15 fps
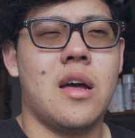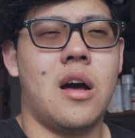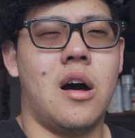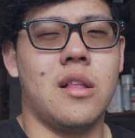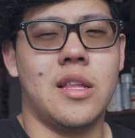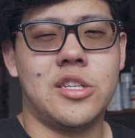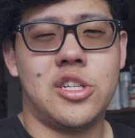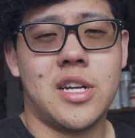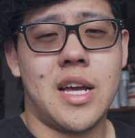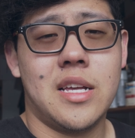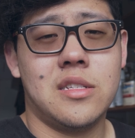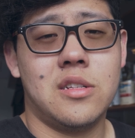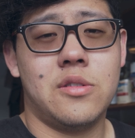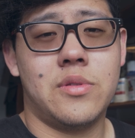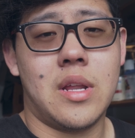I'll let you
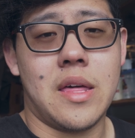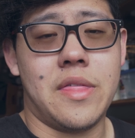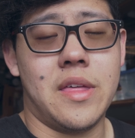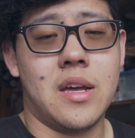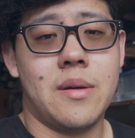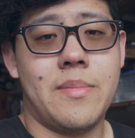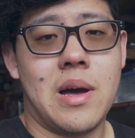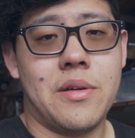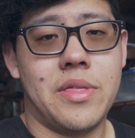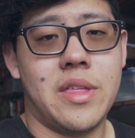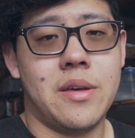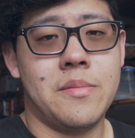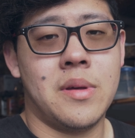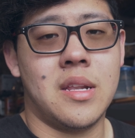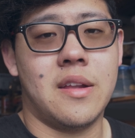guys know what I think about
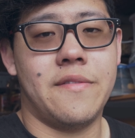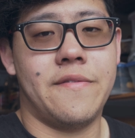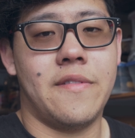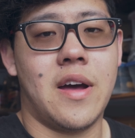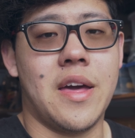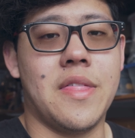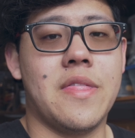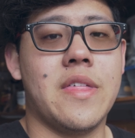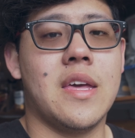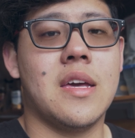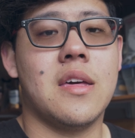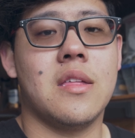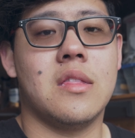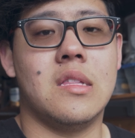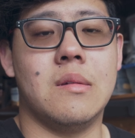them, and if I
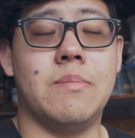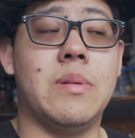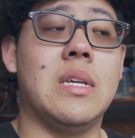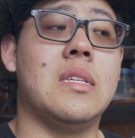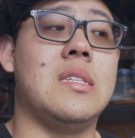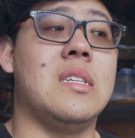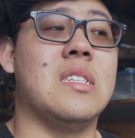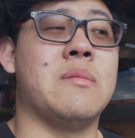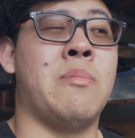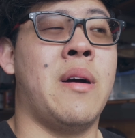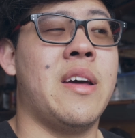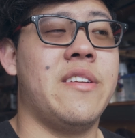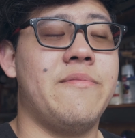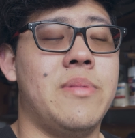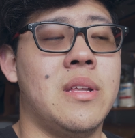think the BCs
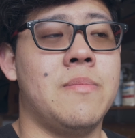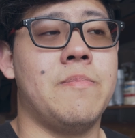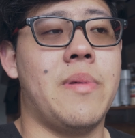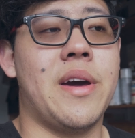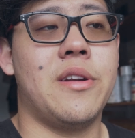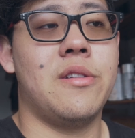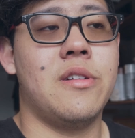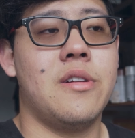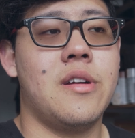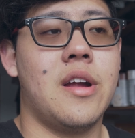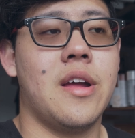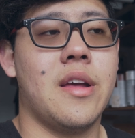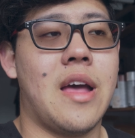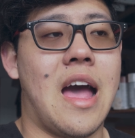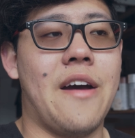might have been better
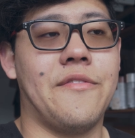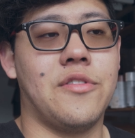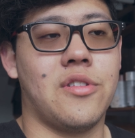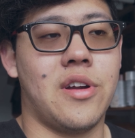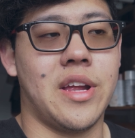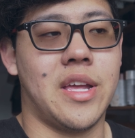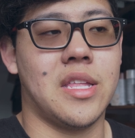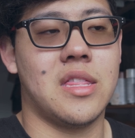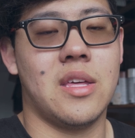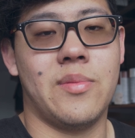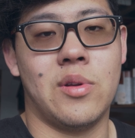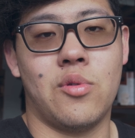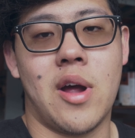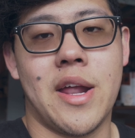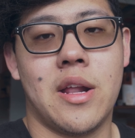after I get them
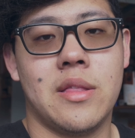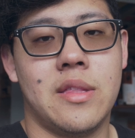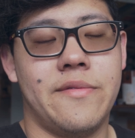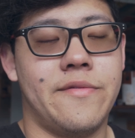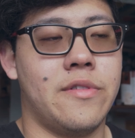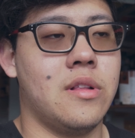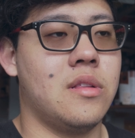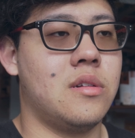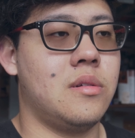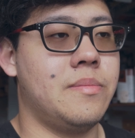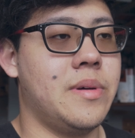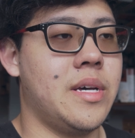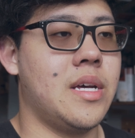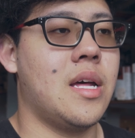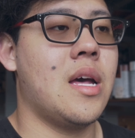and ride on them for a little
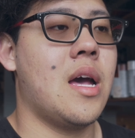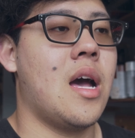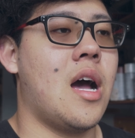bit.